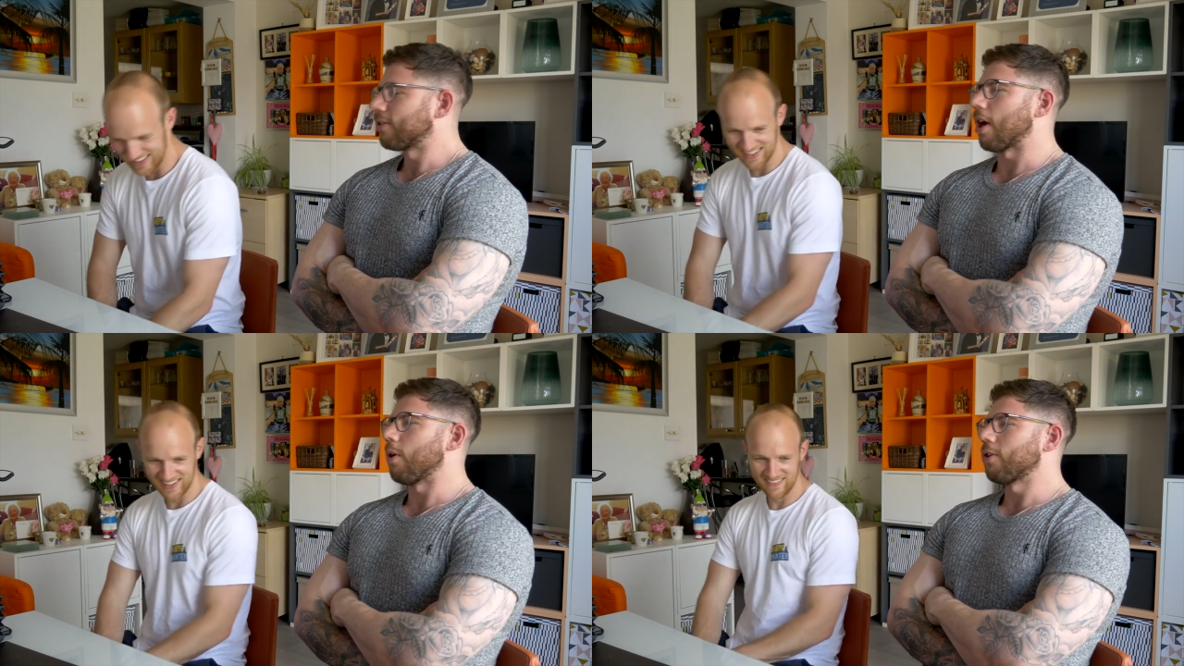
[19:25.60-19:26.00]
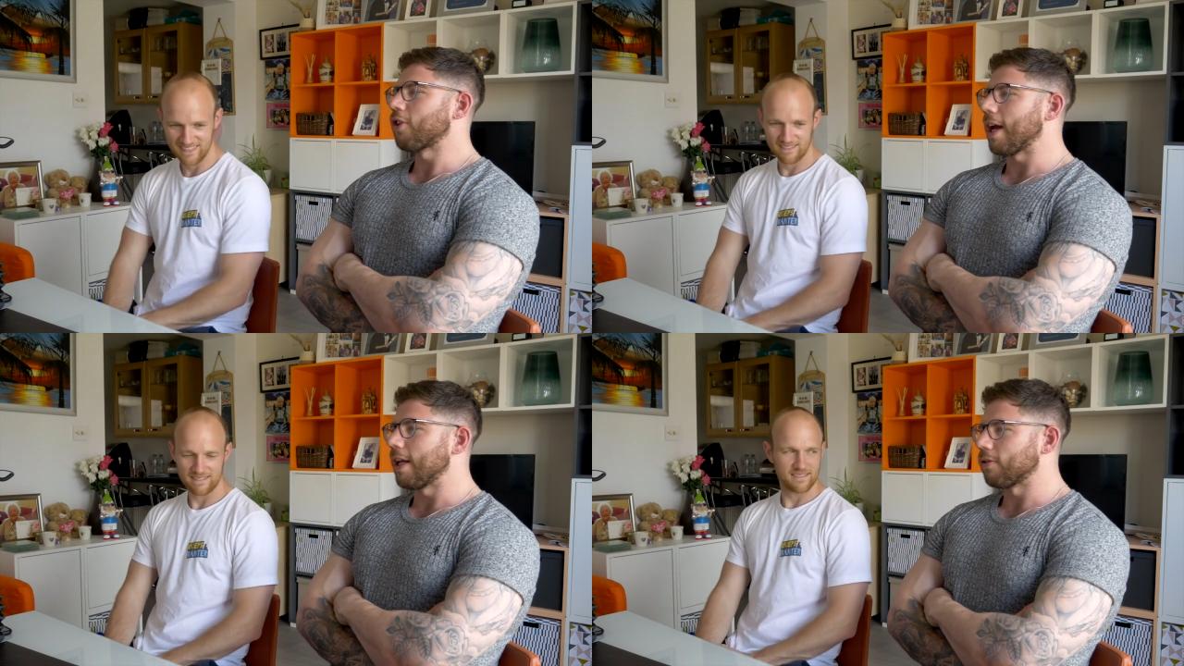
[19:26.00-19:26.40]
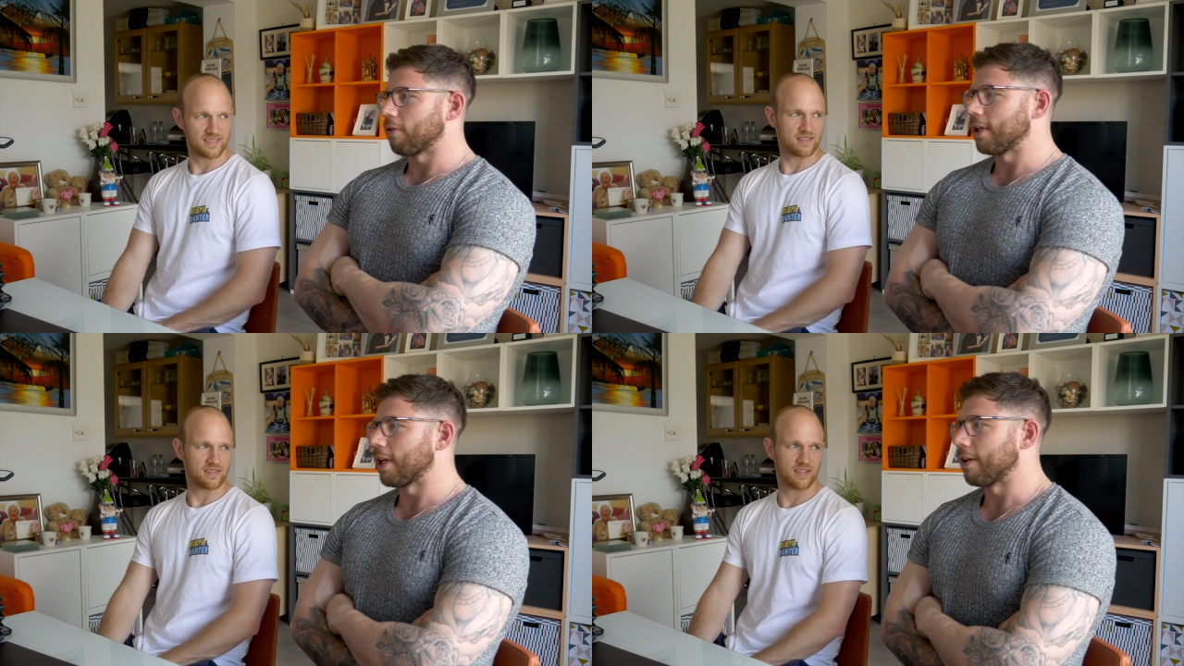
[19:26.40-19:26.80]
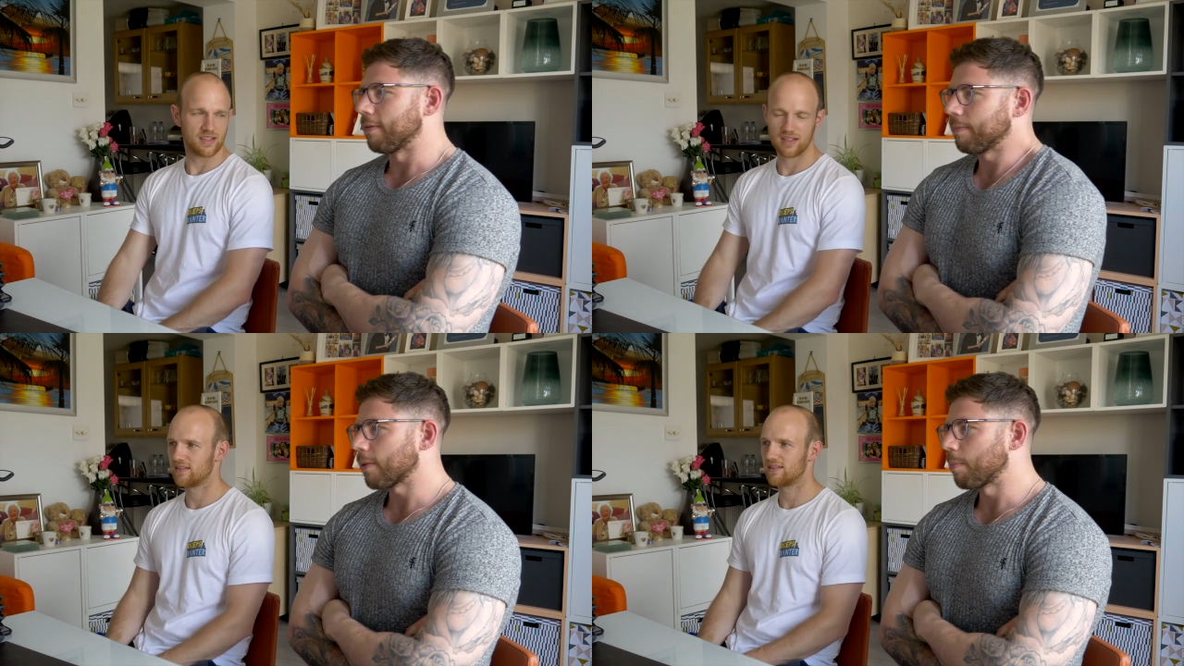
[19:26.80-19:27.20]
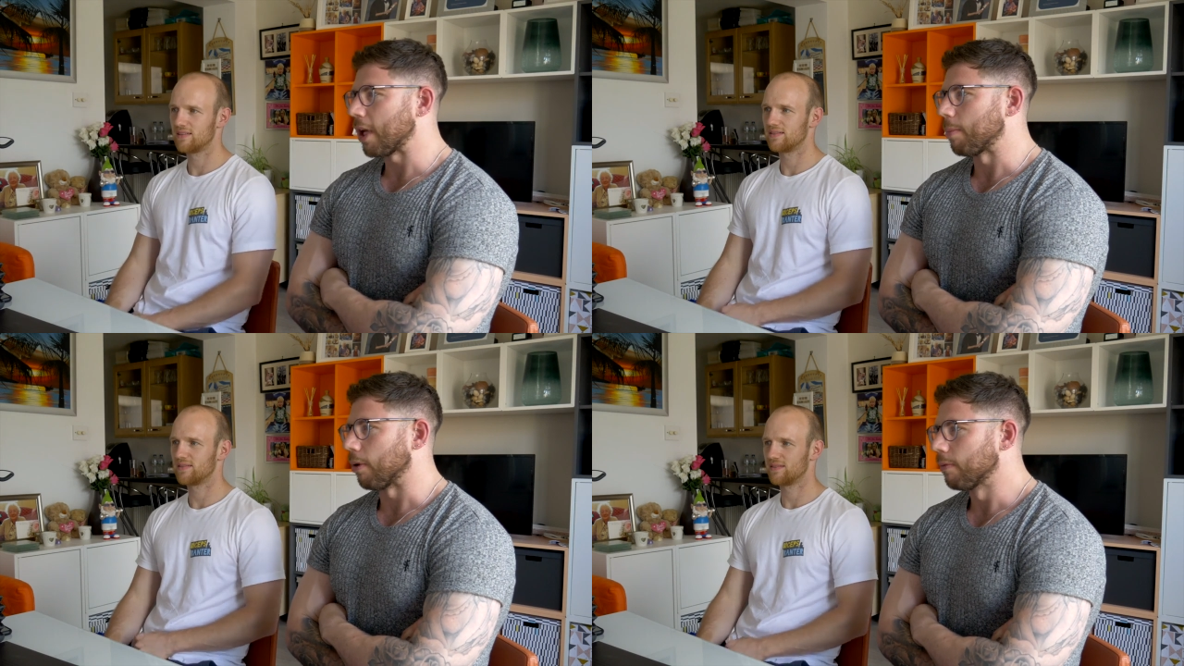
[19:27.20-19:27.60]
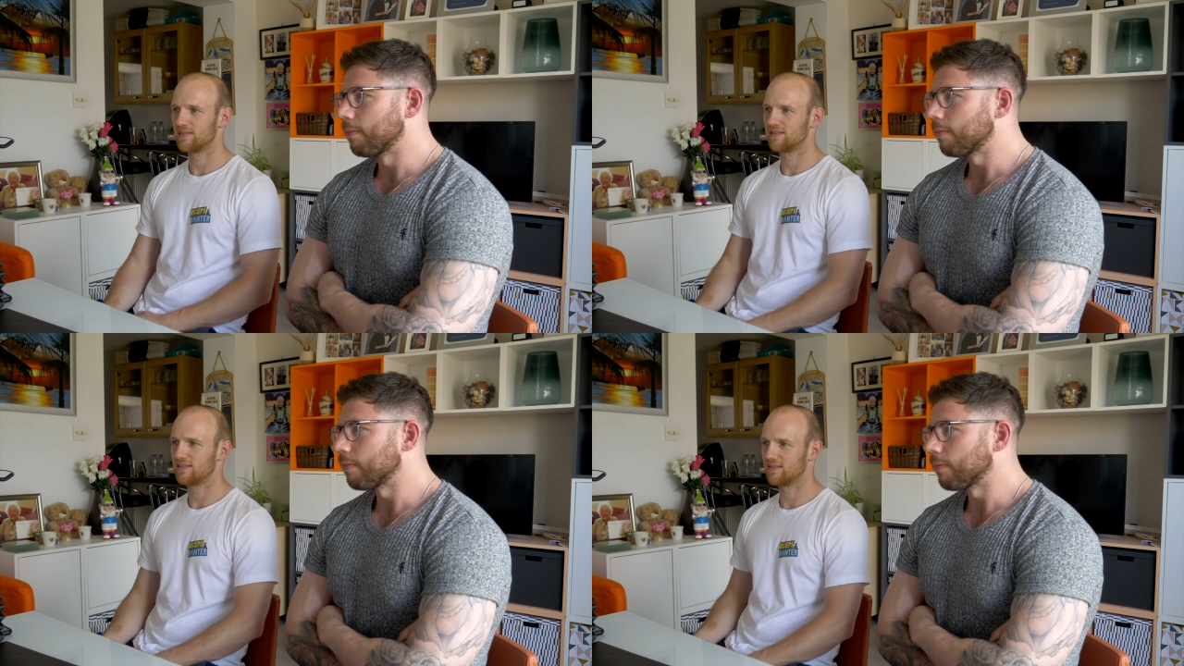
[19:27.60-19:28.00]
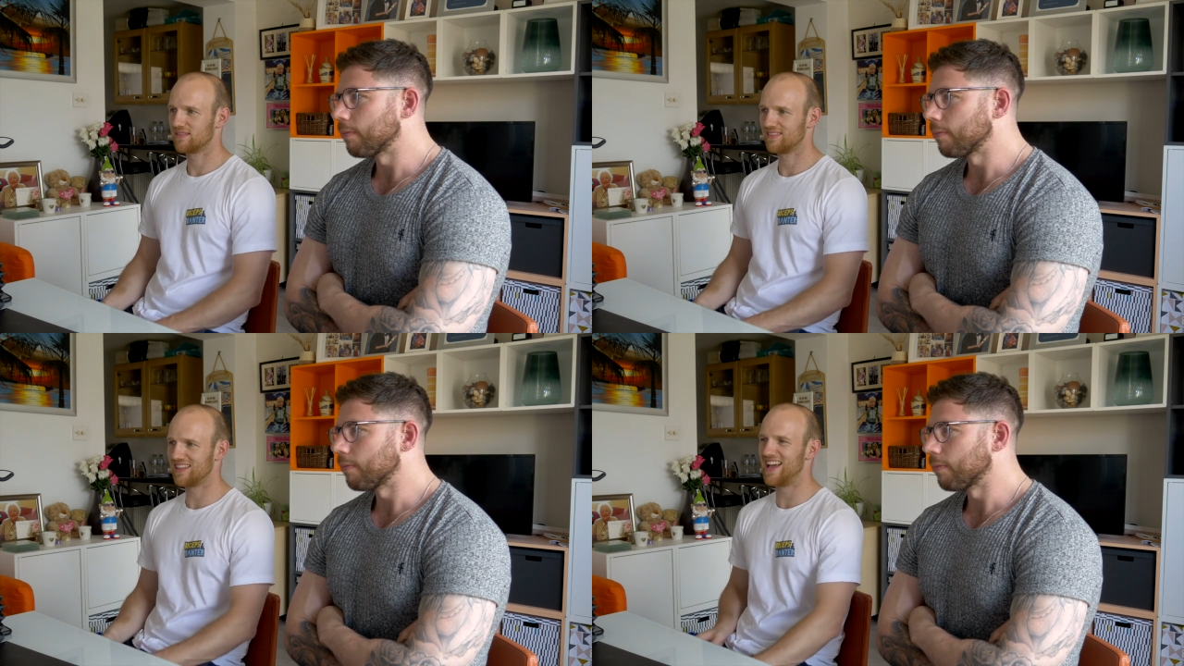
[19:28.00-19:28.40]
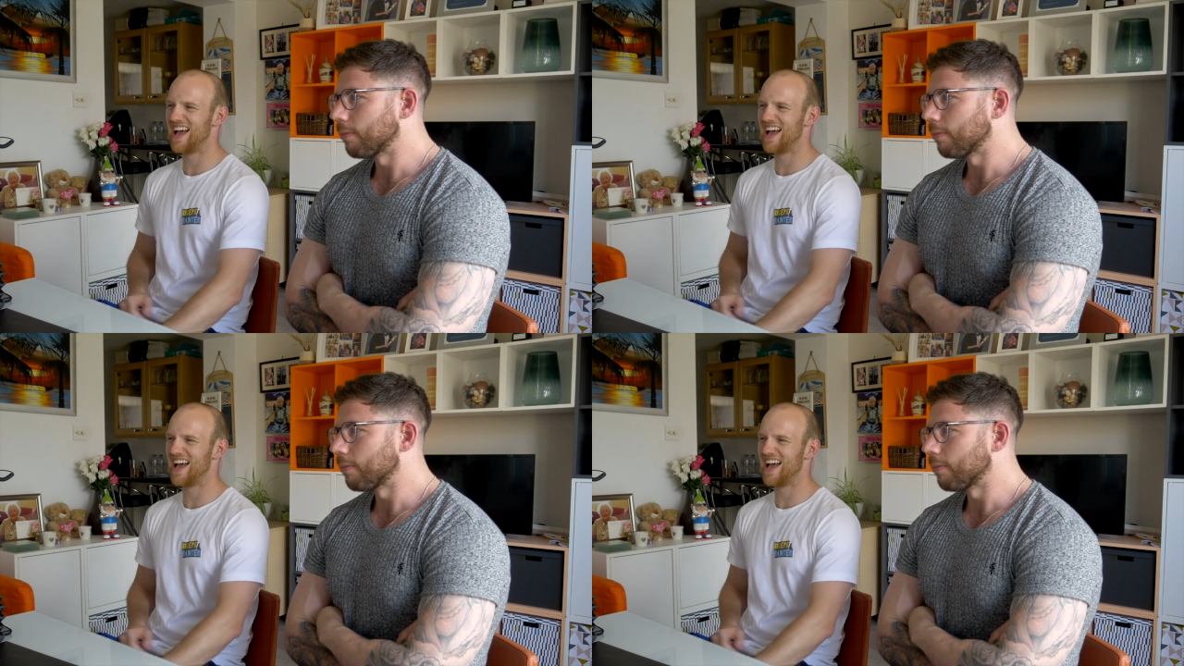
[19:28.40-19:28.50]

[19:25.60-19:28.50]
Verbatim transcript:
Speaker 1: So, Chinese or Indian people? Chinese.